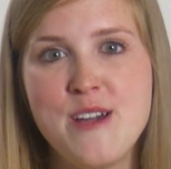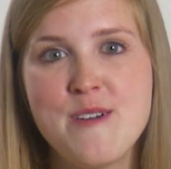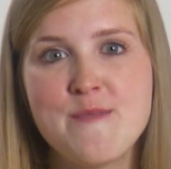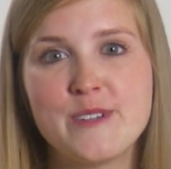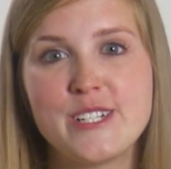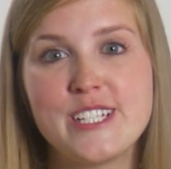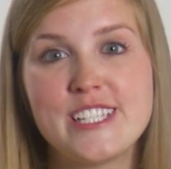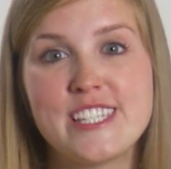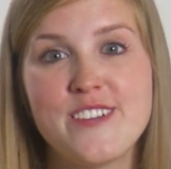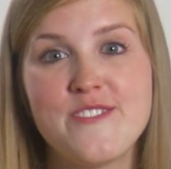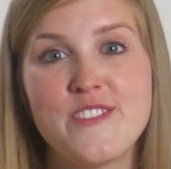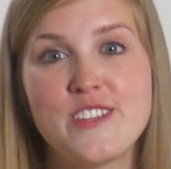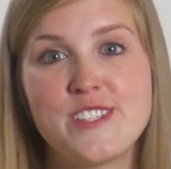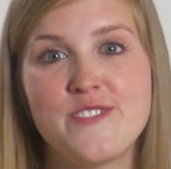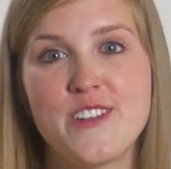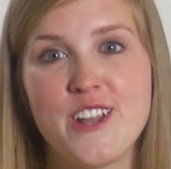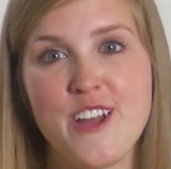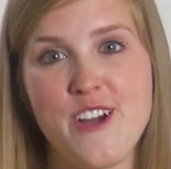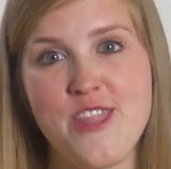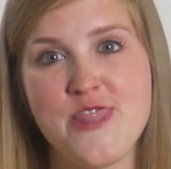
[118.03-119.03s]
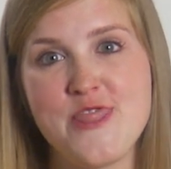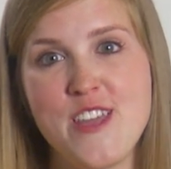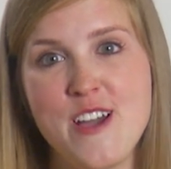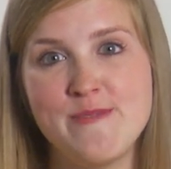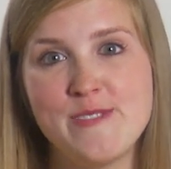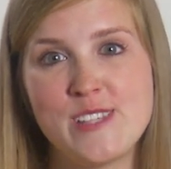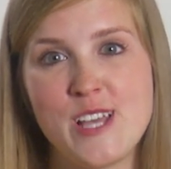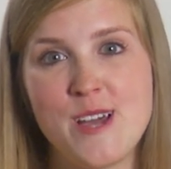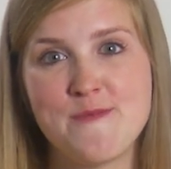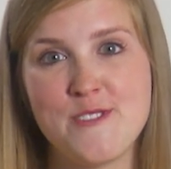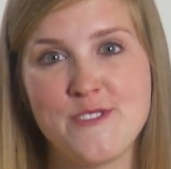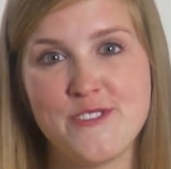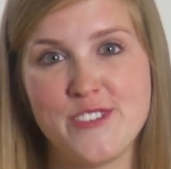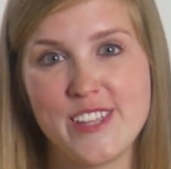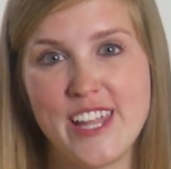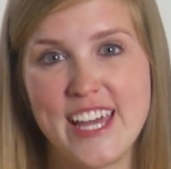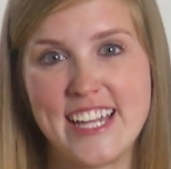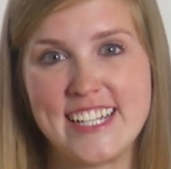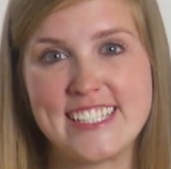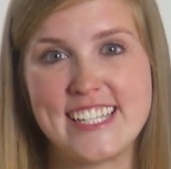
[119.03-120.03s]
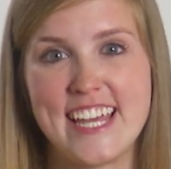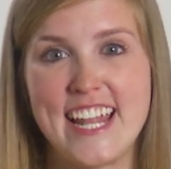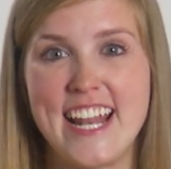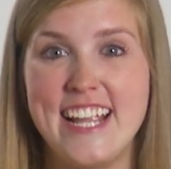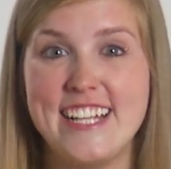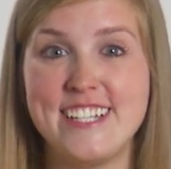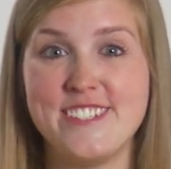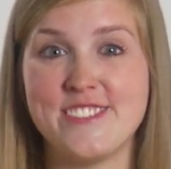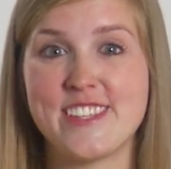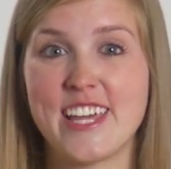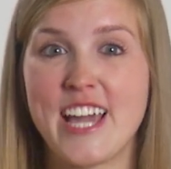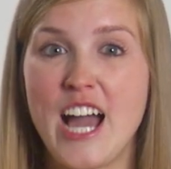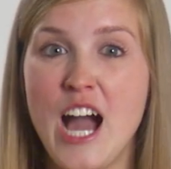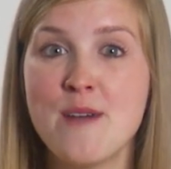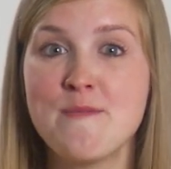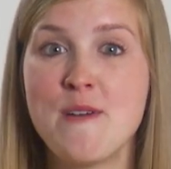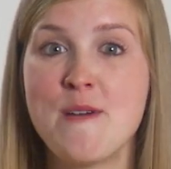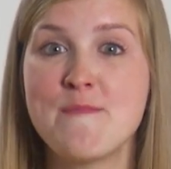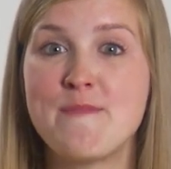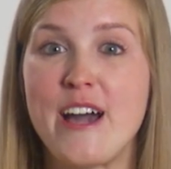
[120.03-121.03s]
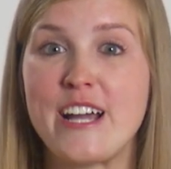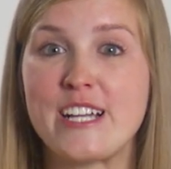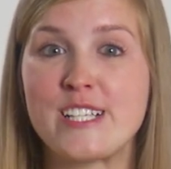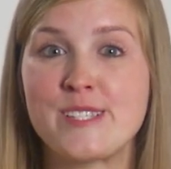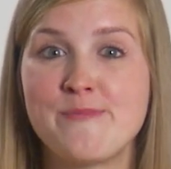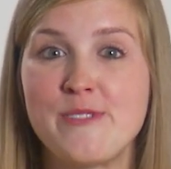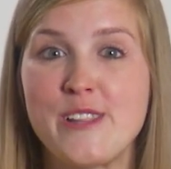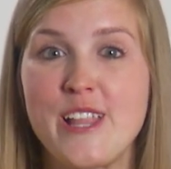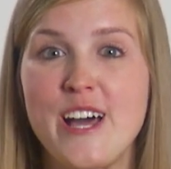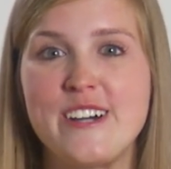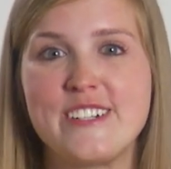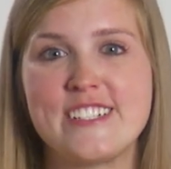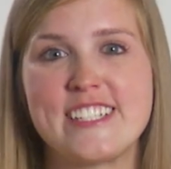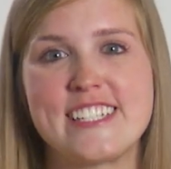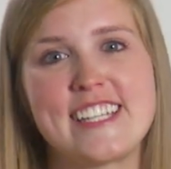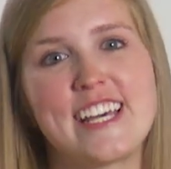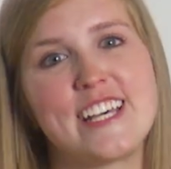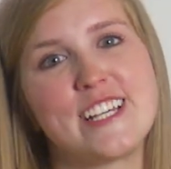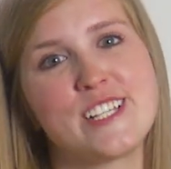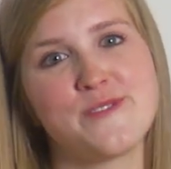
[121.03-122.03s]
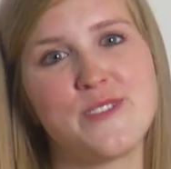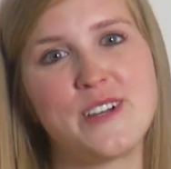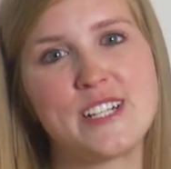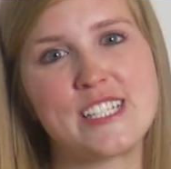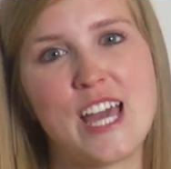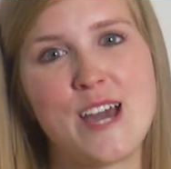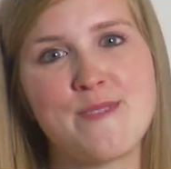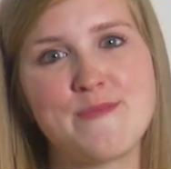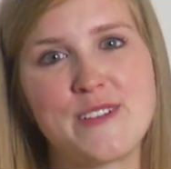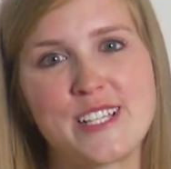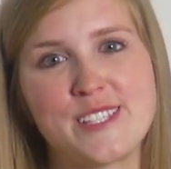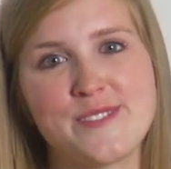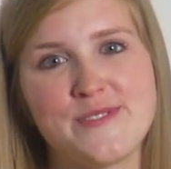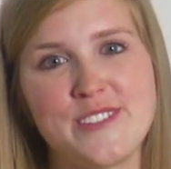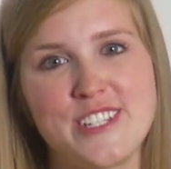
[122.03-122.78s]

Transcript: Please give this video a thumbs up if you liked it and use the comment box below to tell us what topics